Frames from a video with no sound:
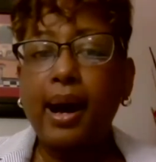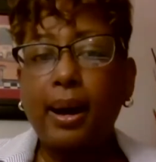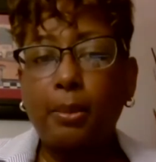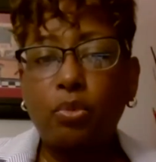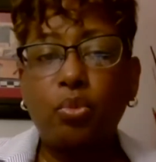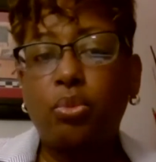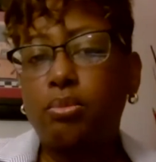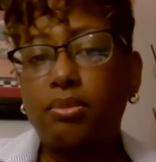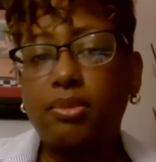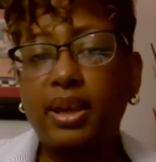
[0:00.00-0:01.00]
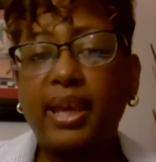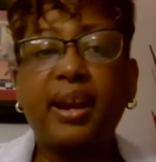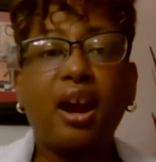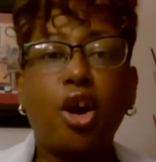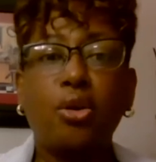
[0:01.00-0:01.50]
um,
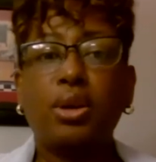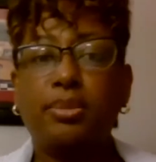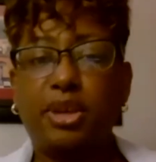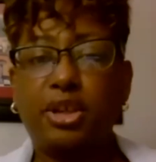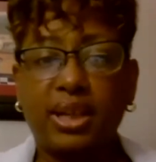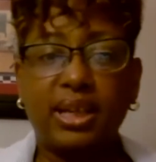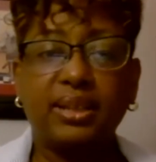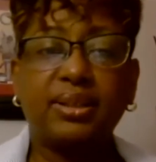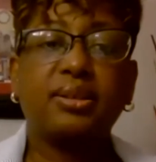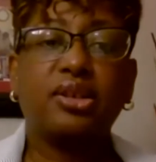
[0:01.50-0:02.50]
in our own communities